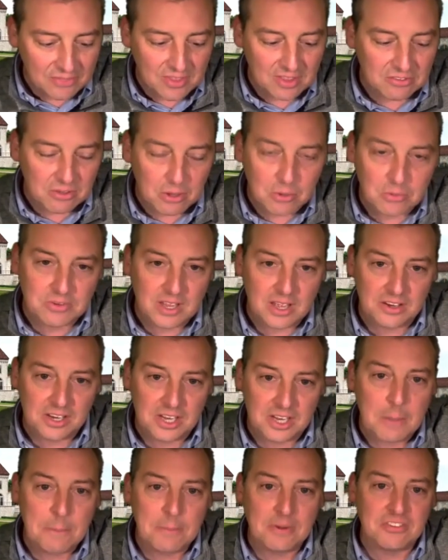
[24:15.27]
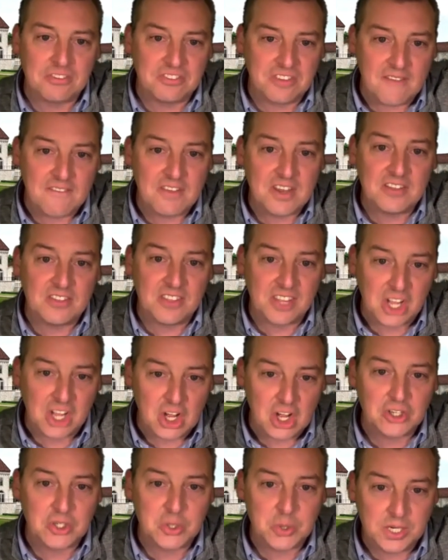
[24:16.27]
this hotel to number 7 in the
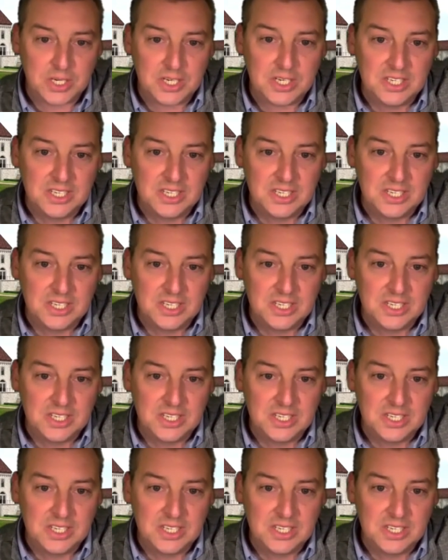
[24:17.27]
country,